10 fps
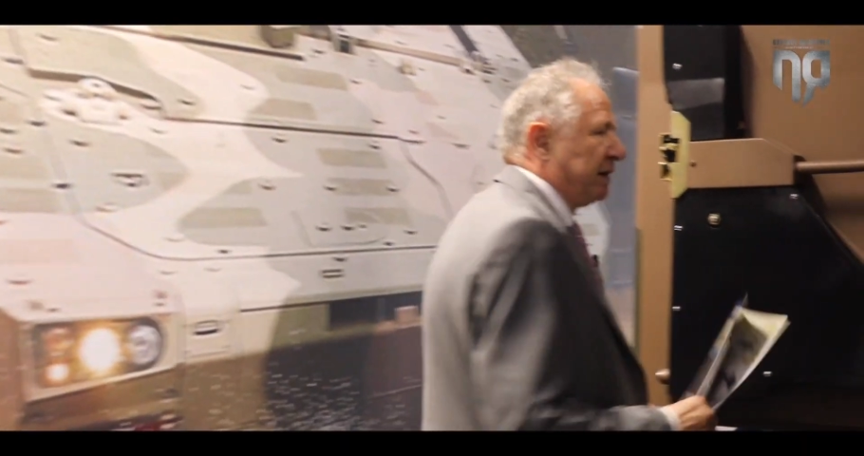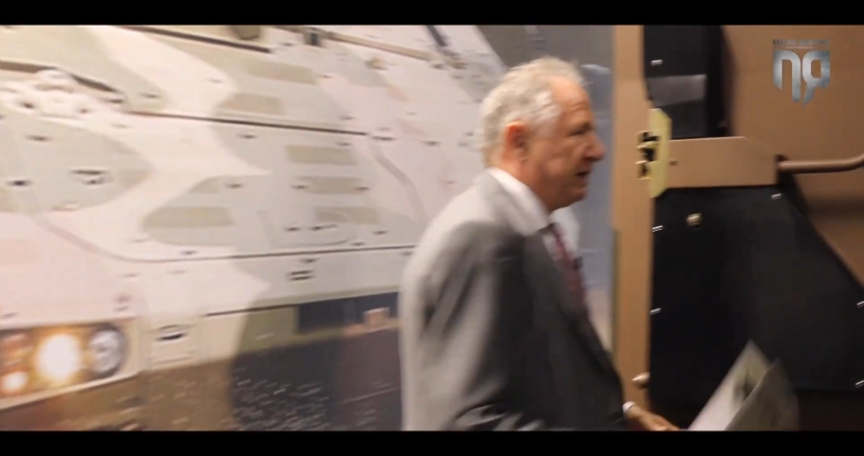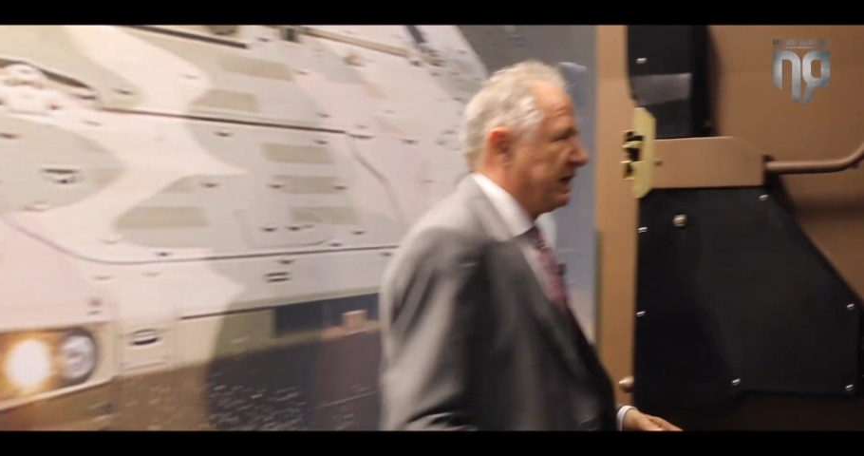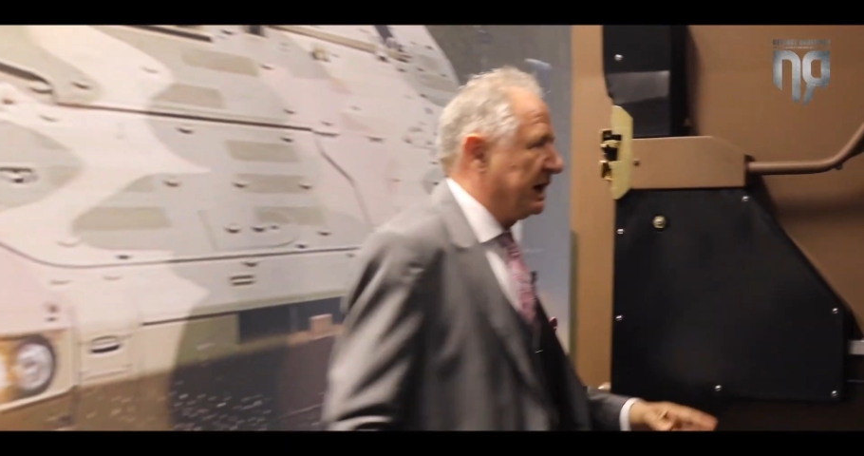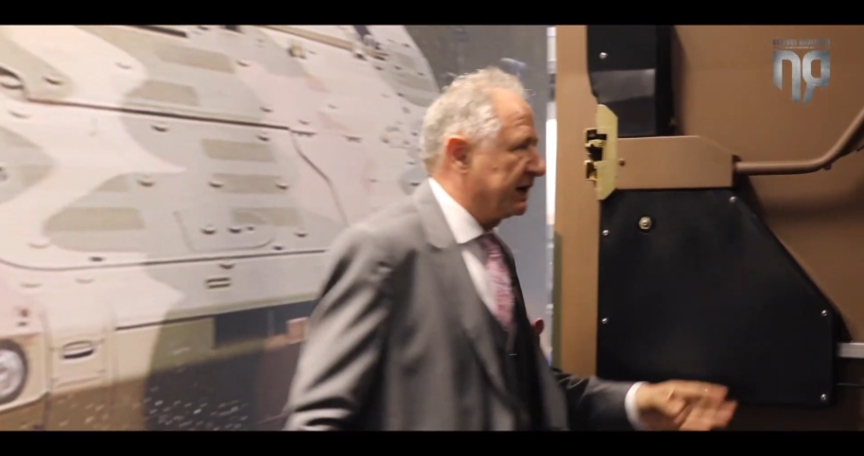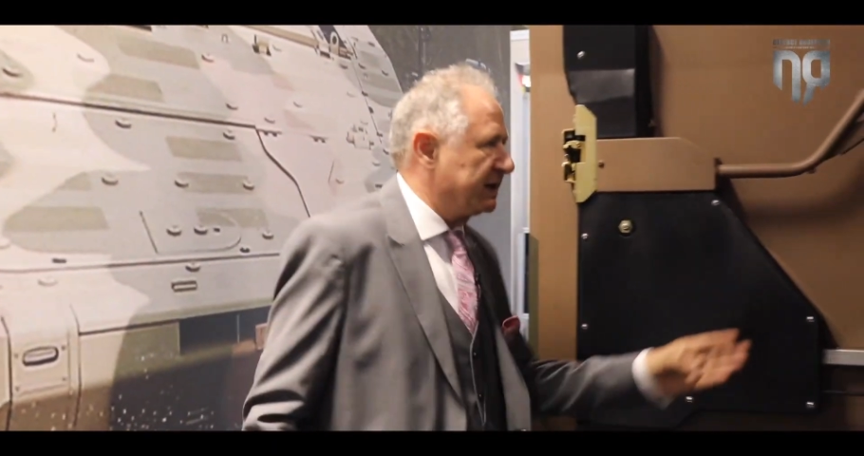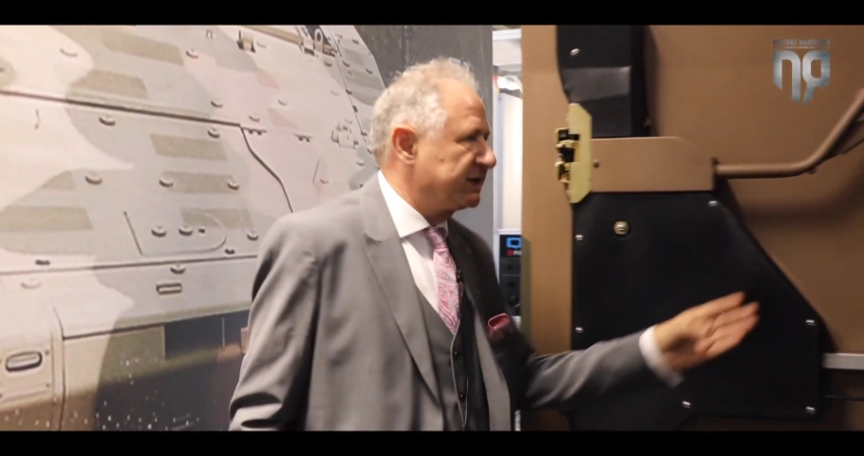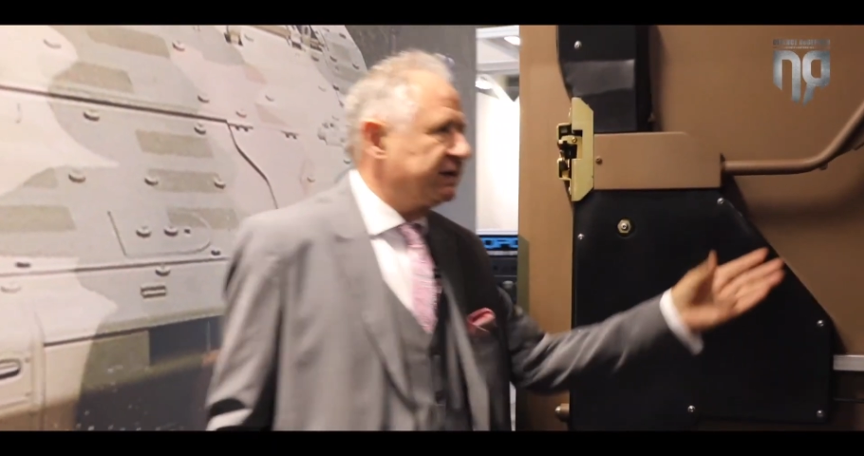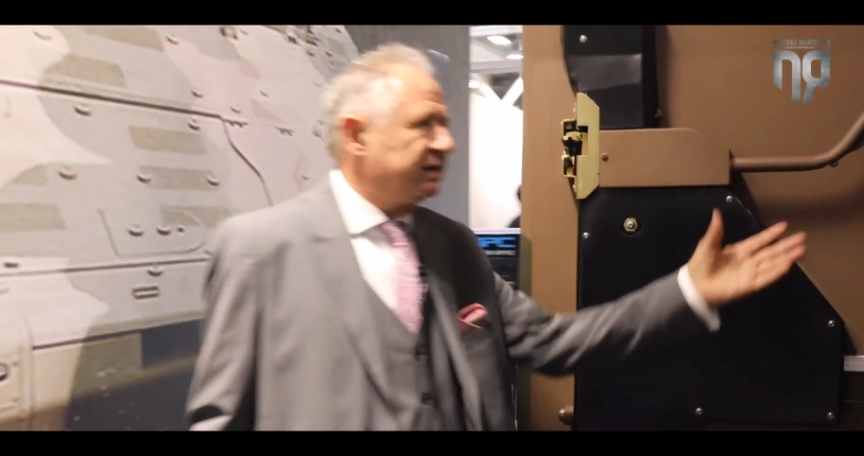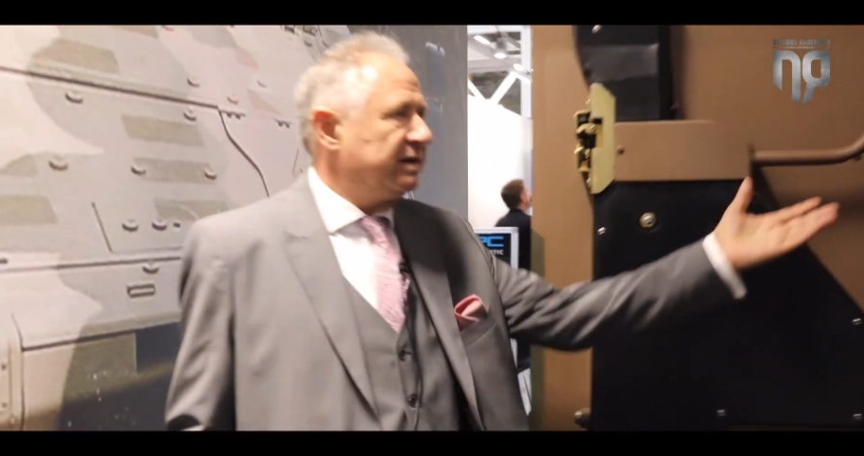there
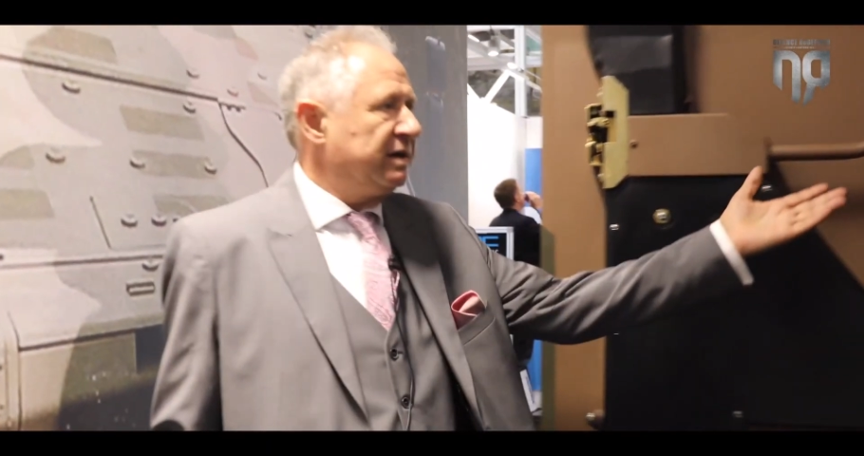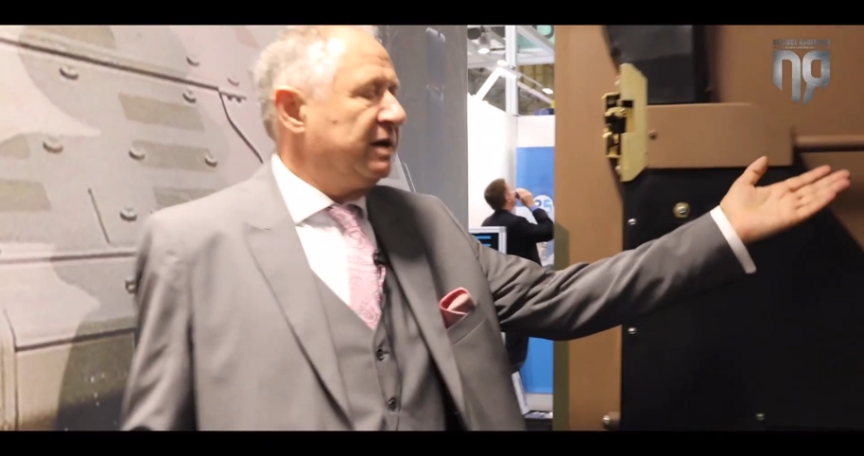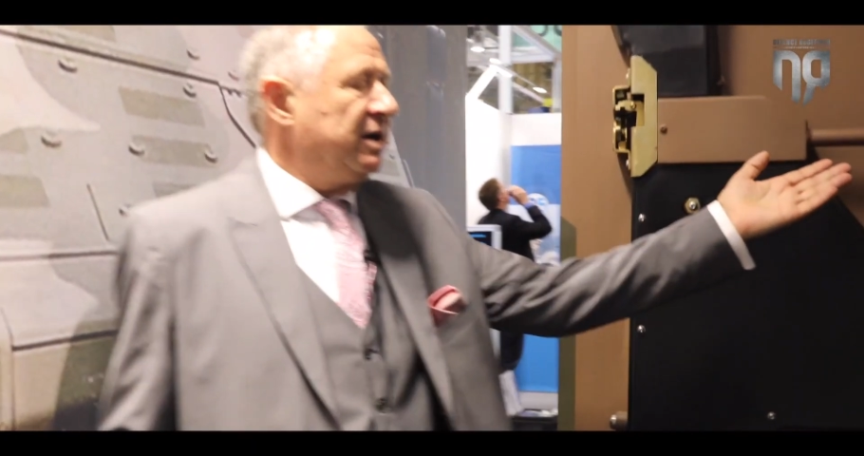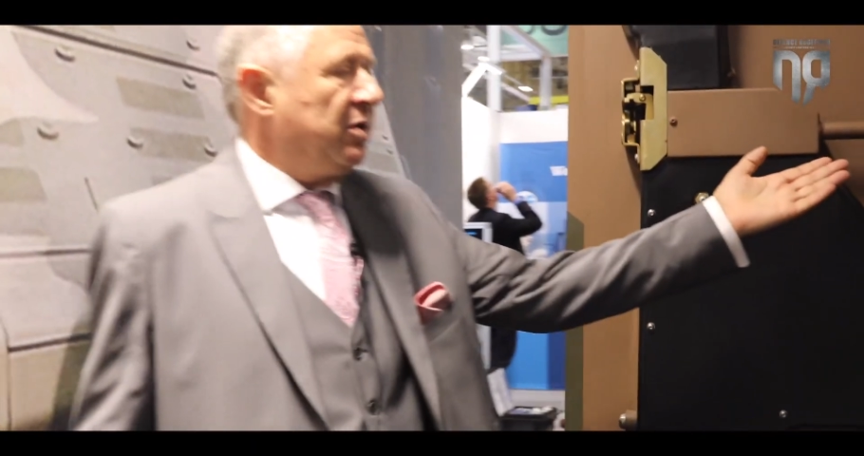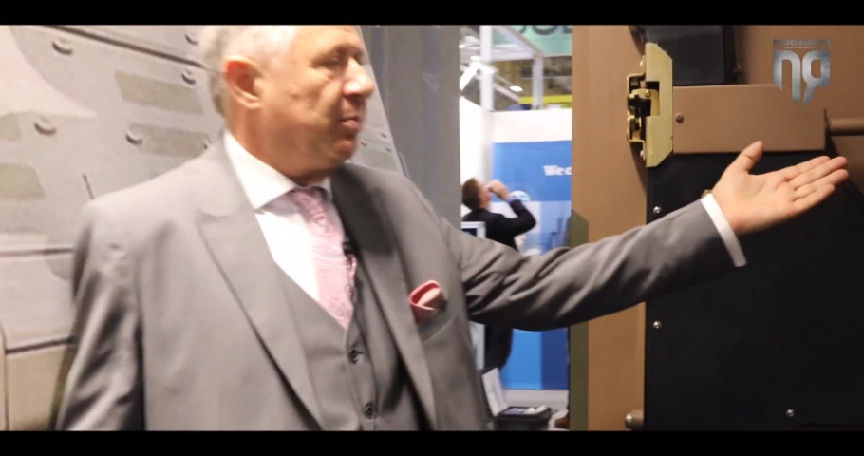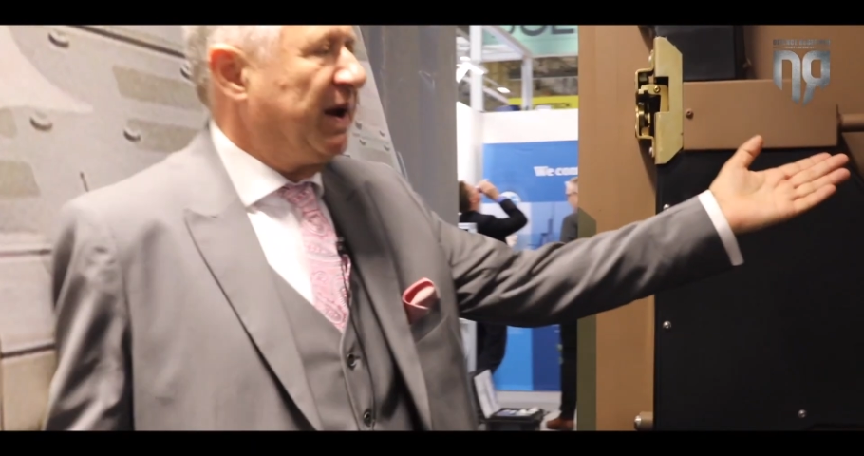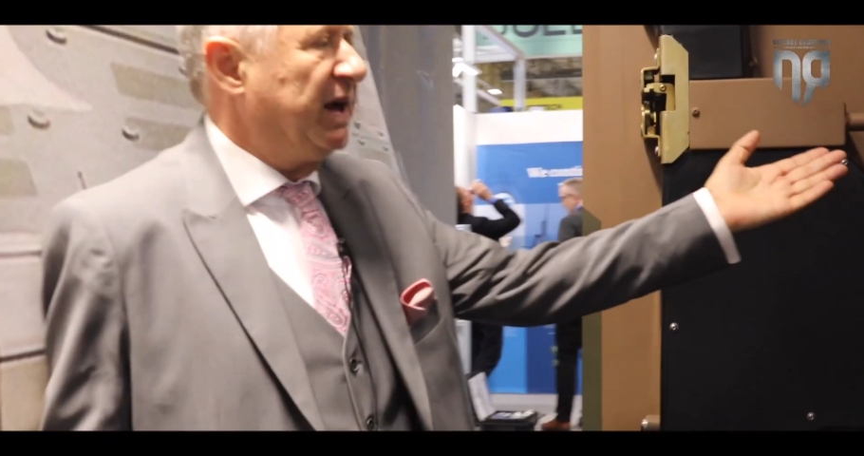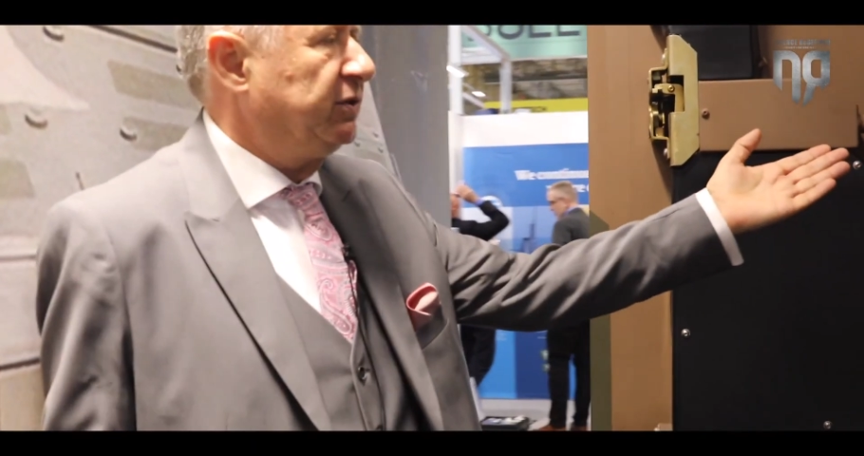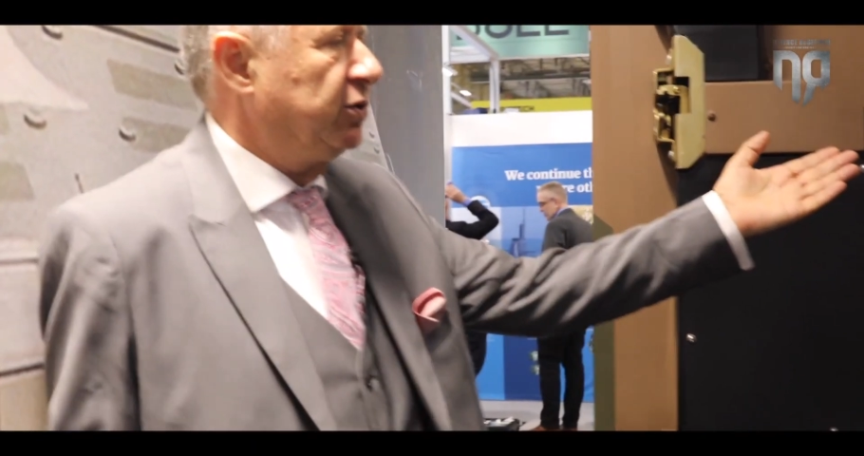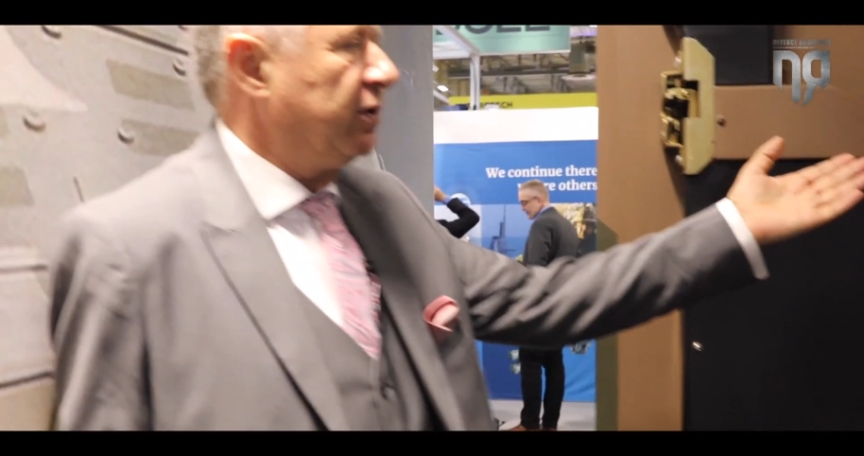is
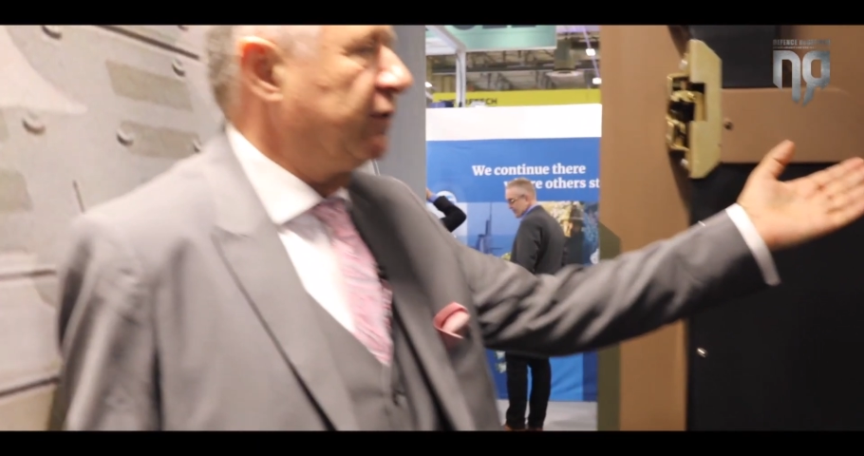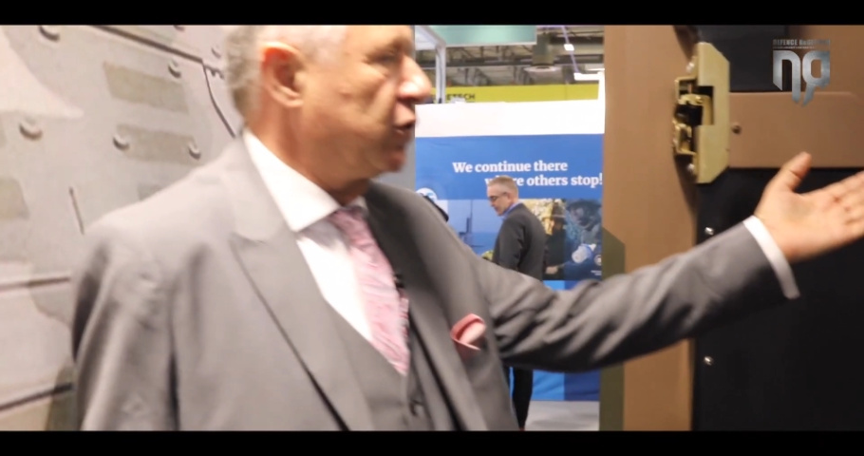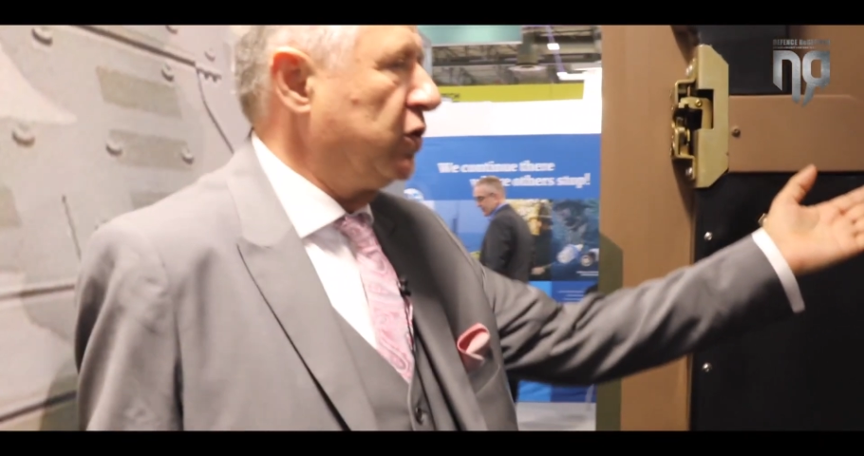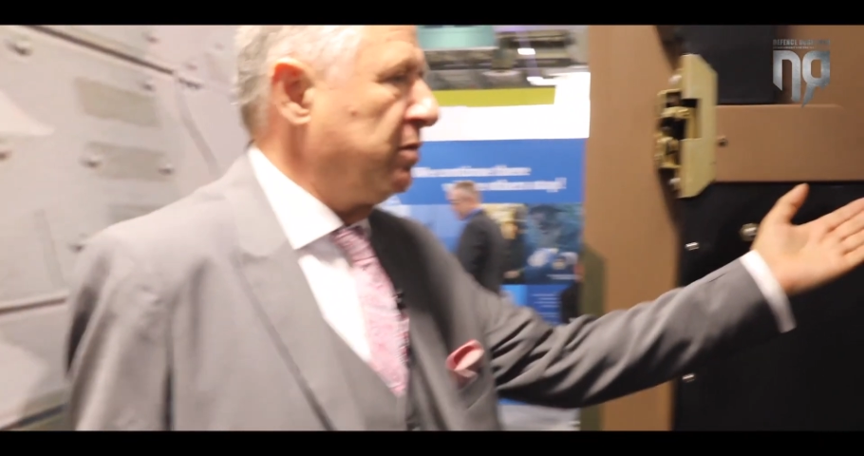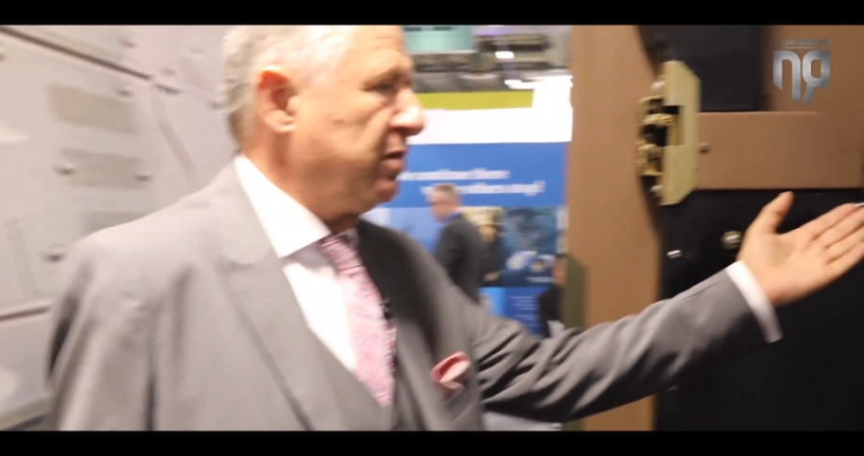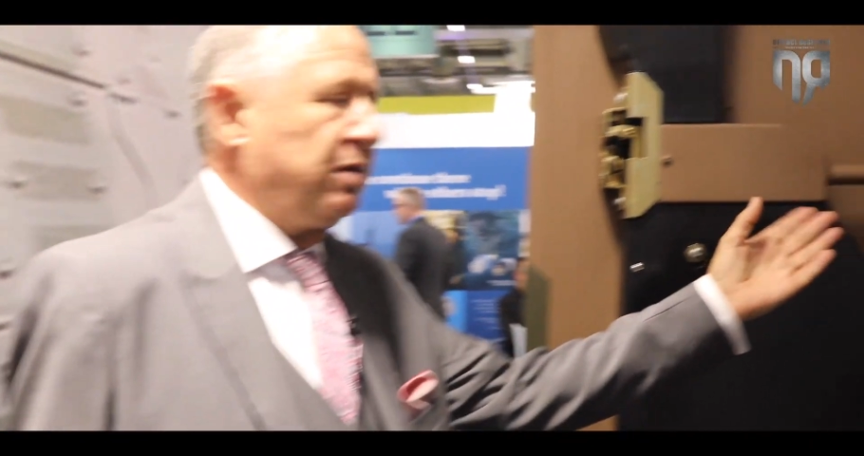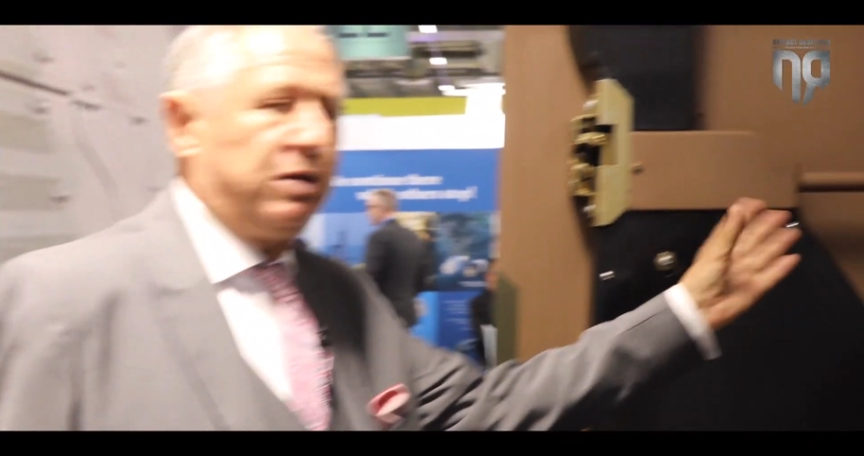plenty of room